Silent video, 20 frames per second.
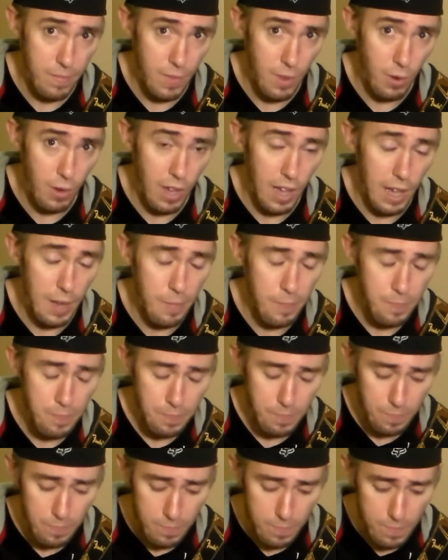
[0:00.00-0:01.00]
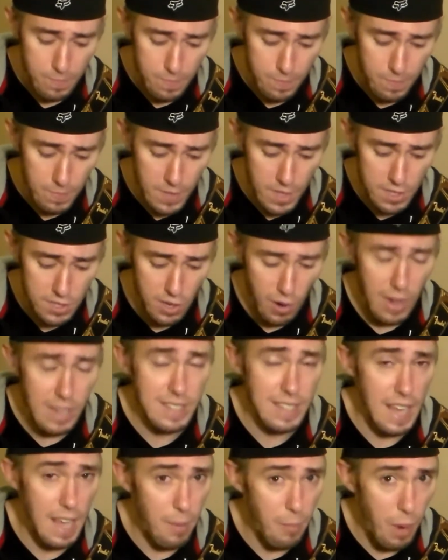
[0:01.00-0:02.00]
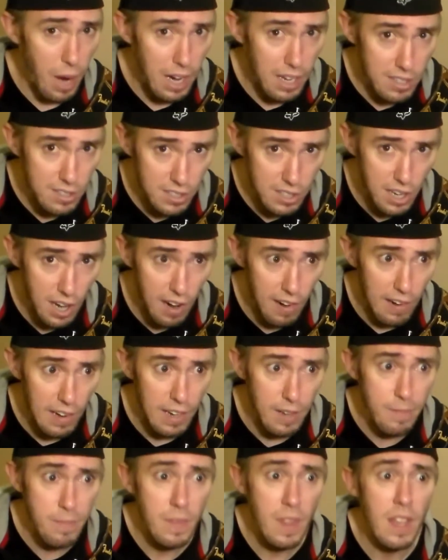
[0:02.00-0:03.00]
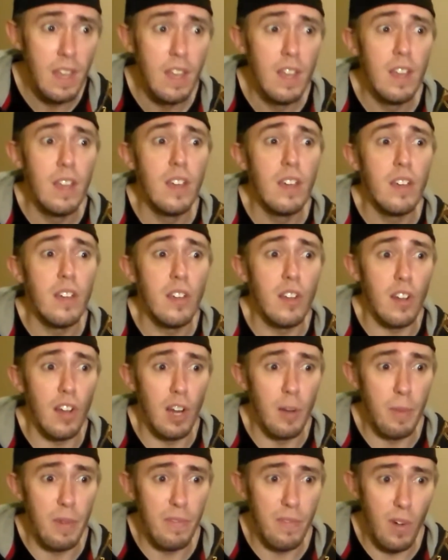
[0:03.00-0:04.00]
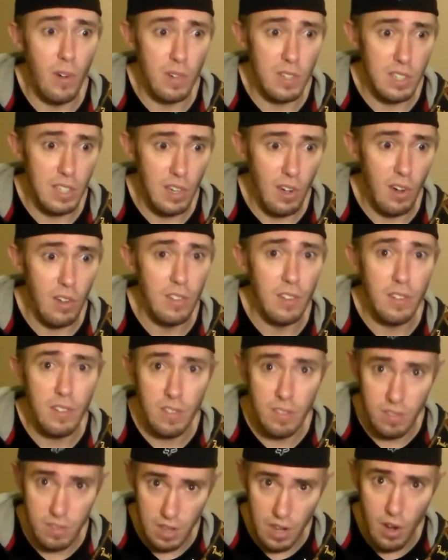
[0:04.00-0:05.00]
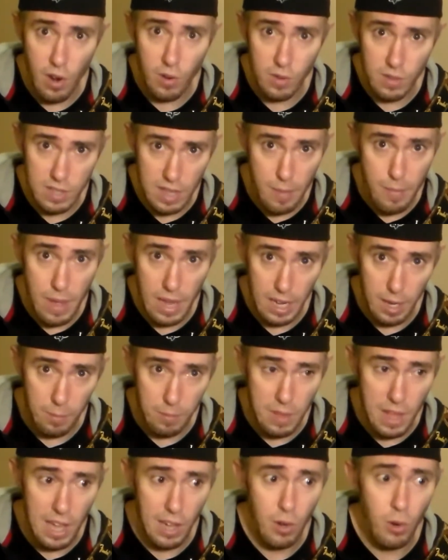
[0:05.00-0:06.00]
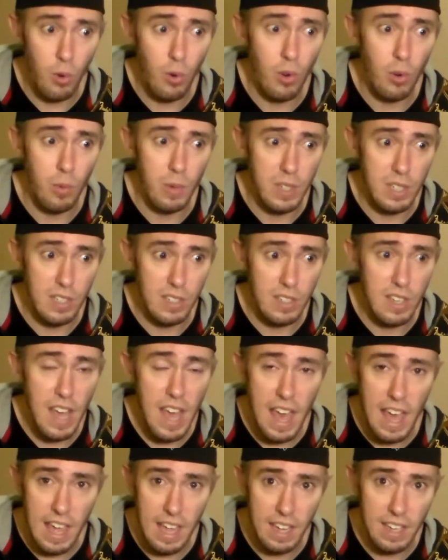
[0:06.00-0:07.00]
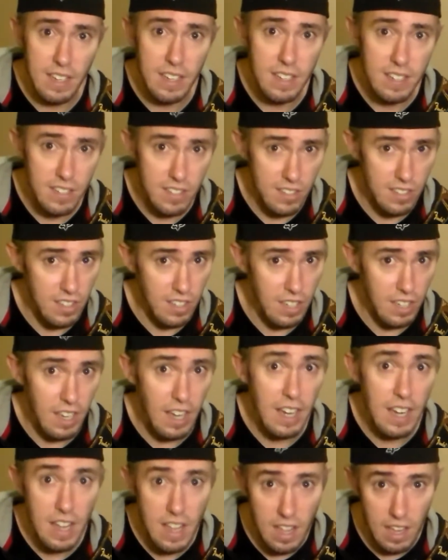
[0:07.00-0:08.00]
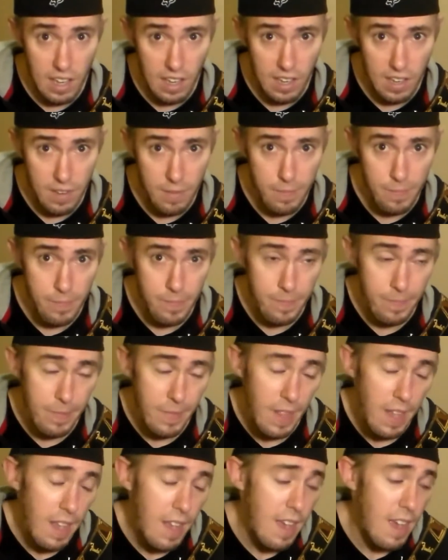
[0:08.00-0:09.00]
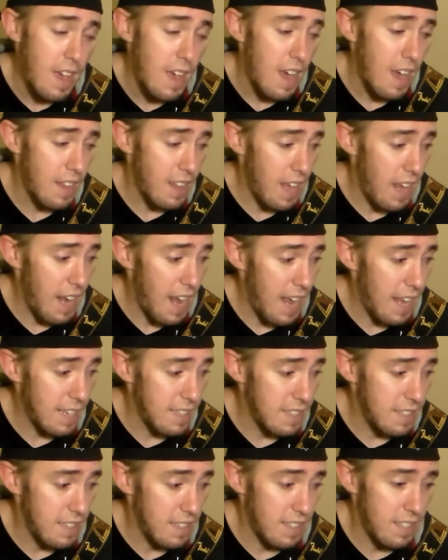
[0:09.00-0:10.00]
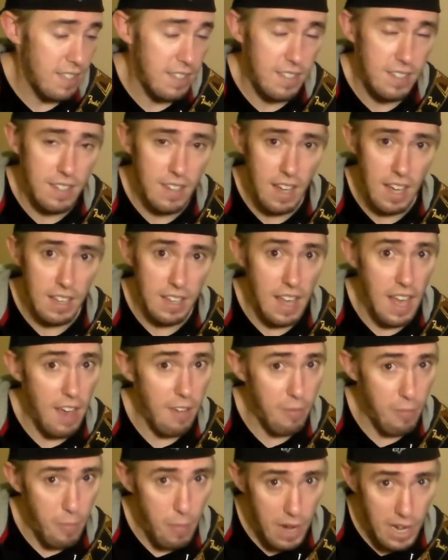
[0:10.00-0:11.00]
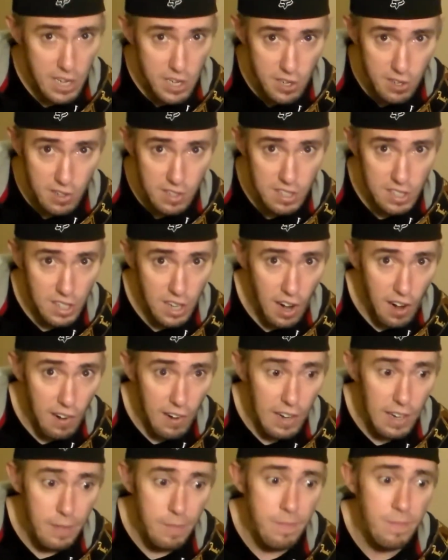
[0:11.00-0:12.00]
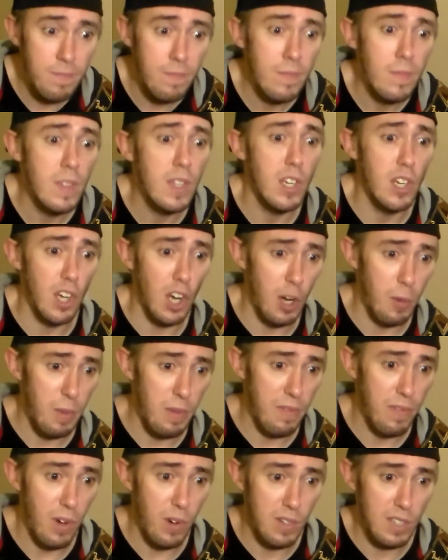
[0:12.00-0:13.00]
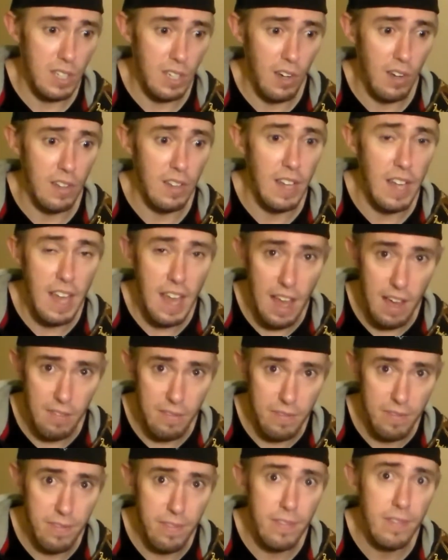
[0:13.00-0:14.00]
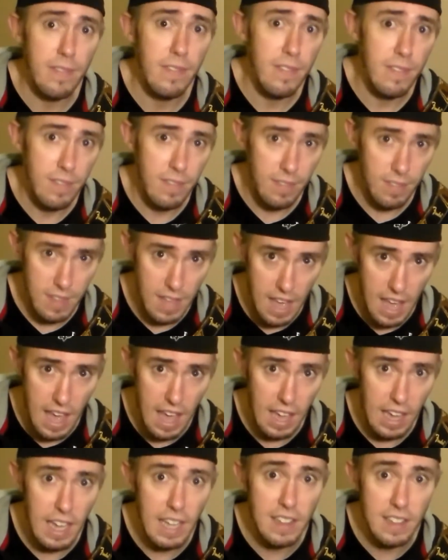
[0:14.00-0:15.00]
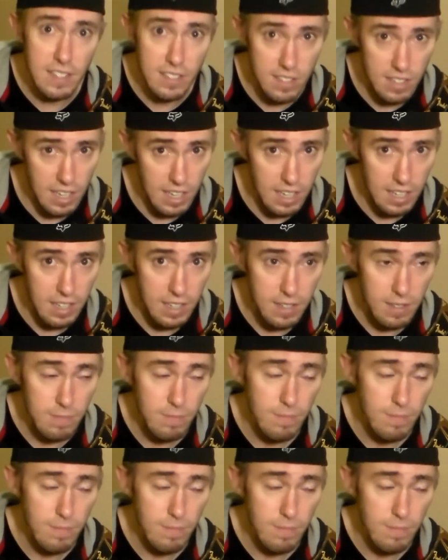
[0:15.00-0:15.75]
Okay? So as the A minor is occurring, you're going to be focusing on the notes that make up that chord, which is A, C, and E. And then as the F major is occurring, you're going to be focusing on the F, the A, and the C.